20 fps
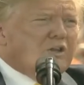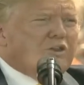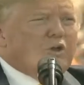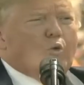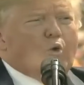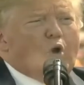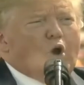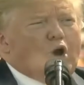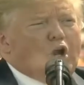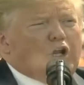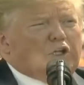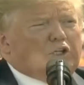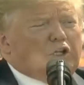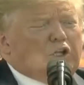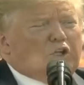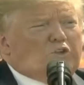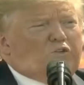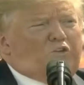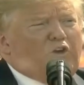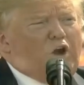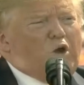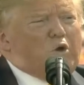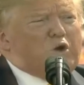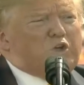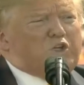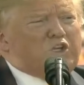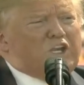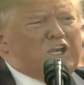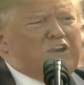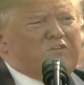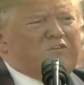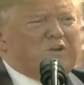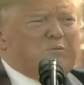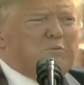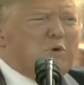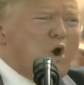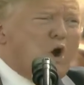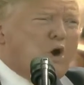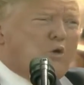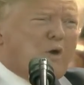The world looks forward to even
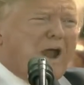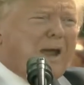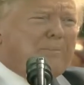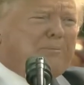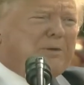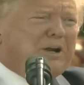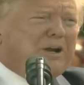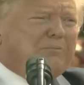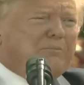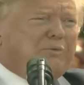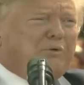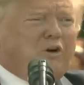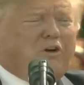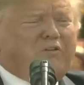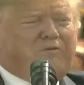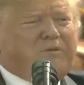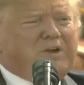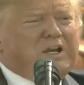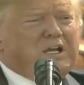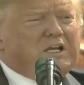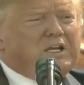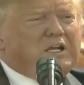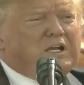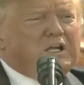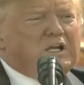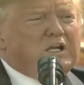more rapid improvement